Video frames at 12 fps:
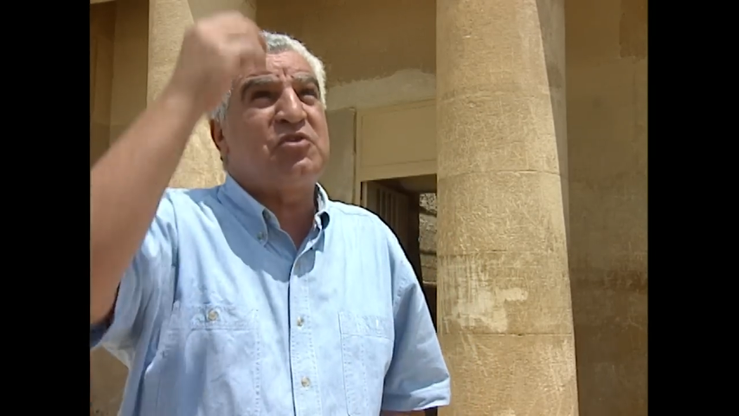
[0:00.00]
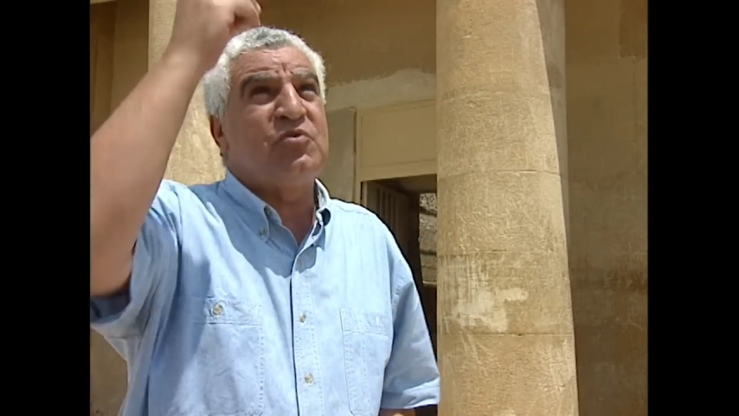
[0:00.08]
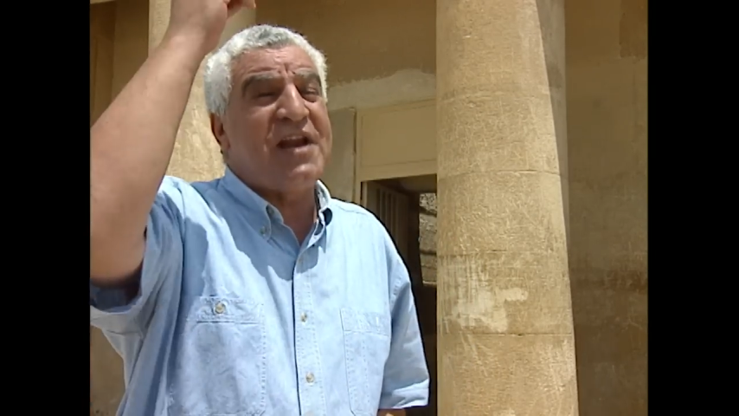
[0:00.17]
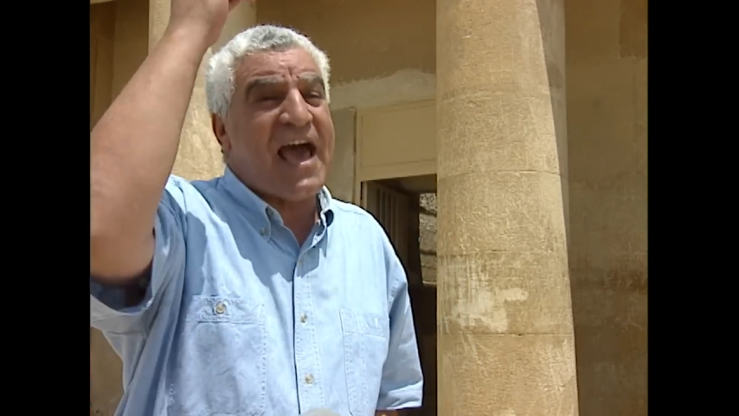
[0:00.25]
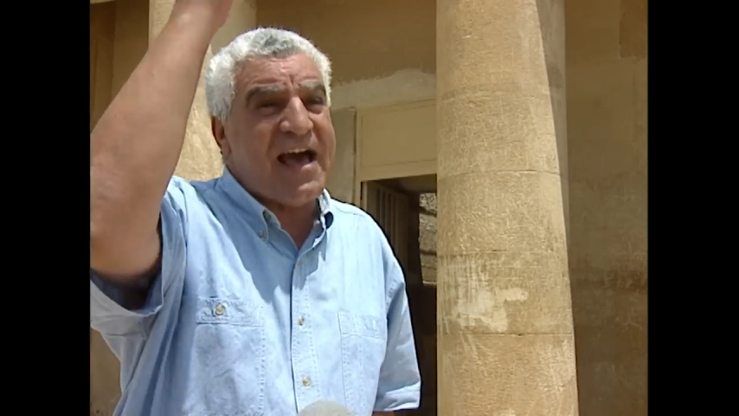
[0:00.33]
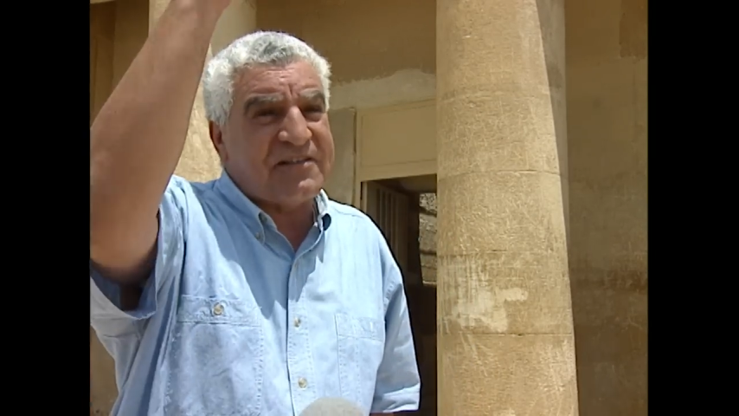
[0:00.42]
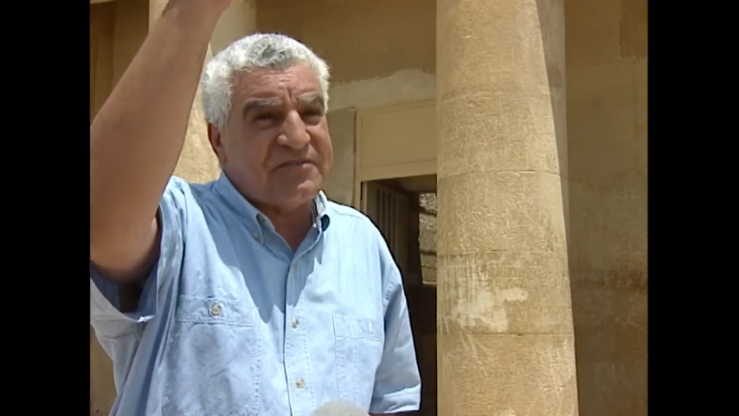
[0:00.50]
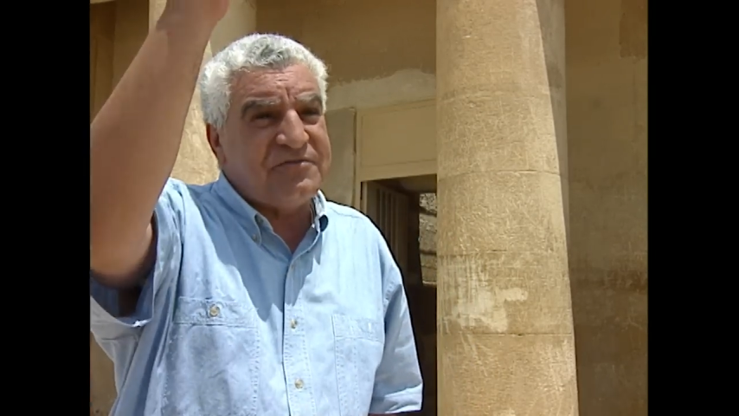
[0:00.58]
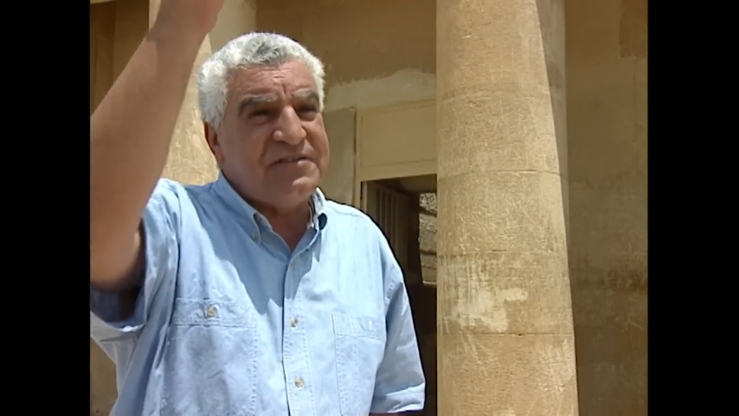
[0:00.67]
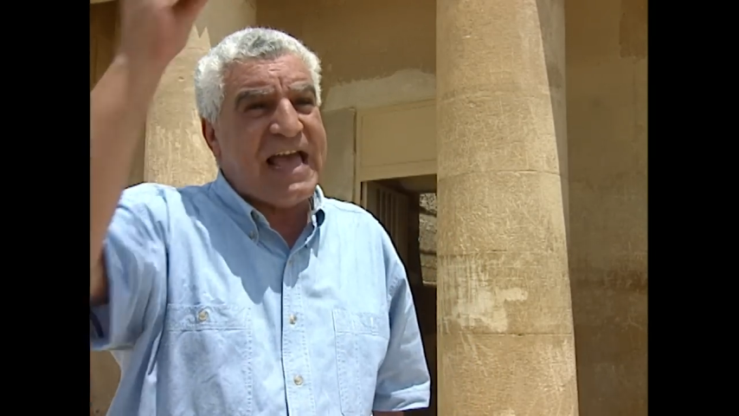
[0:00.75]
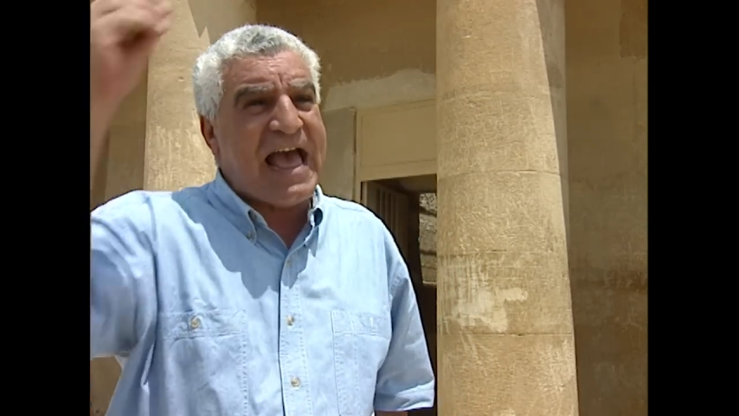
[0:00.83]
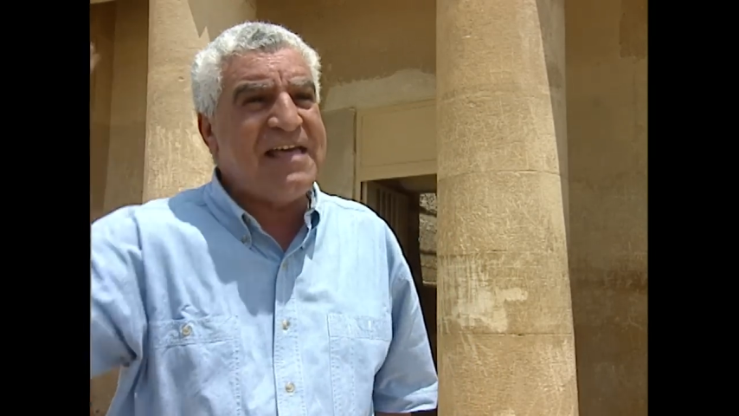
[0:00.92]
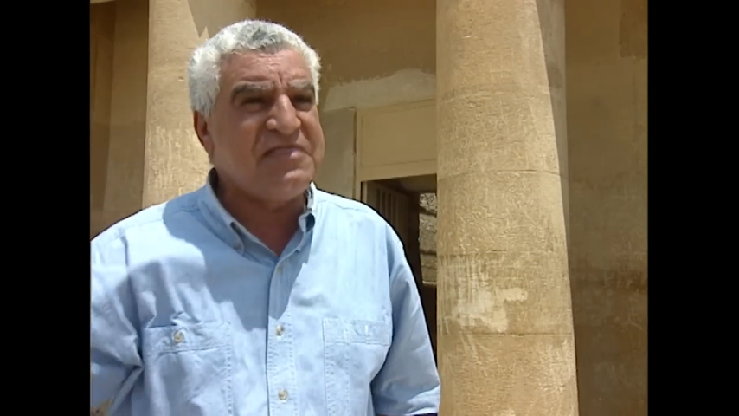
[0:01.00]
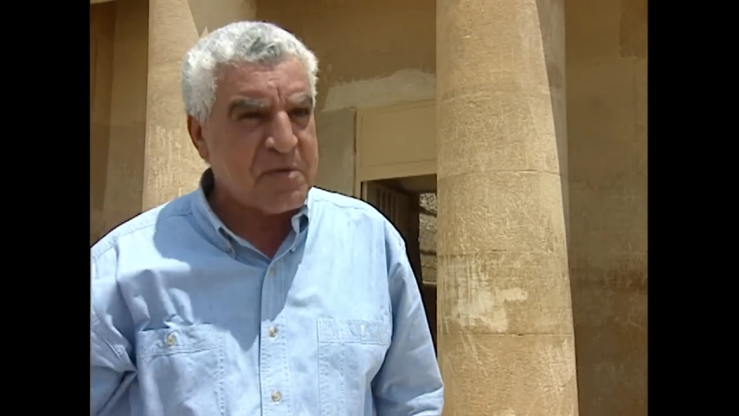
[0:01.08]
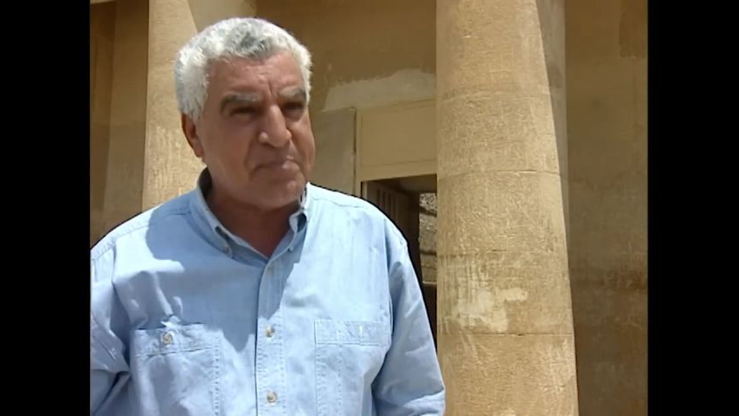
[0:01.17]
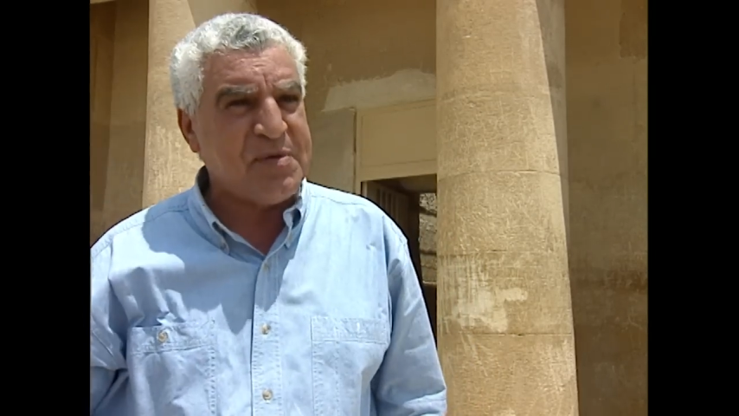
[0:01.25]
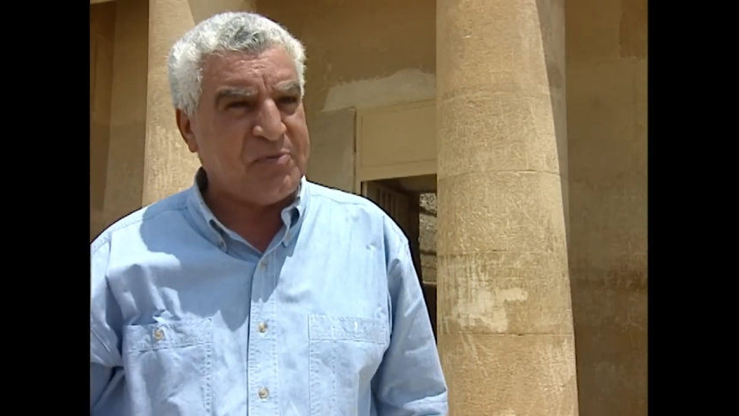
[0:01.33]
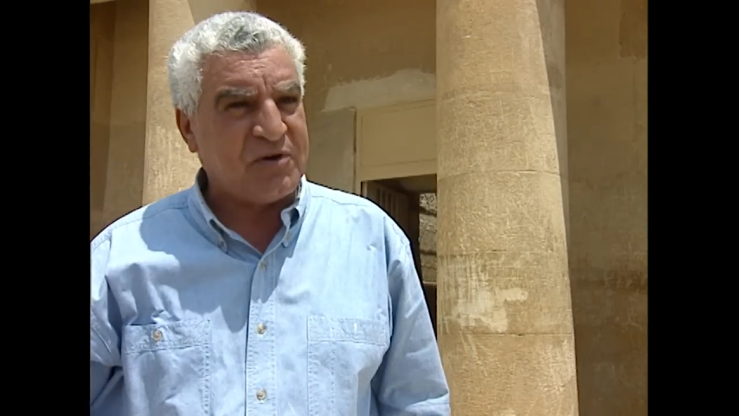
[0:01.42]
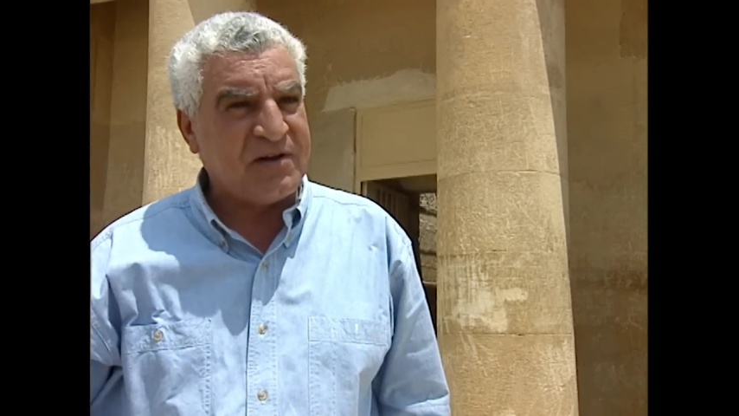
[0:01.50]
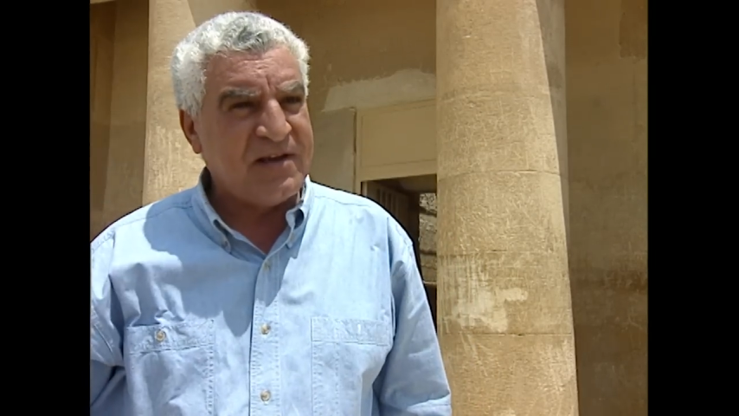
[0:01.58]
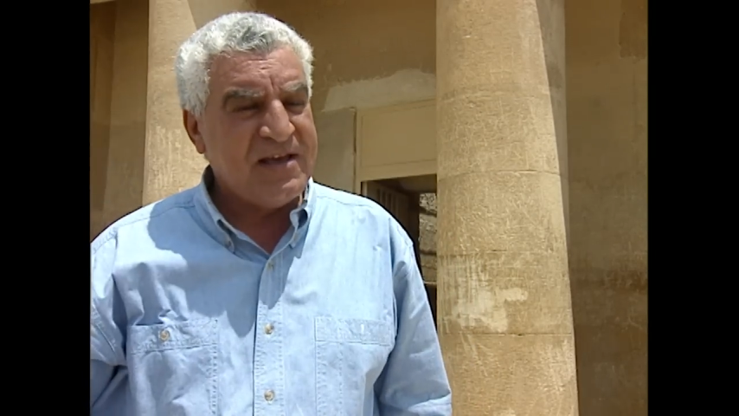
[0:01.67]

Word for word: between Atum and the people.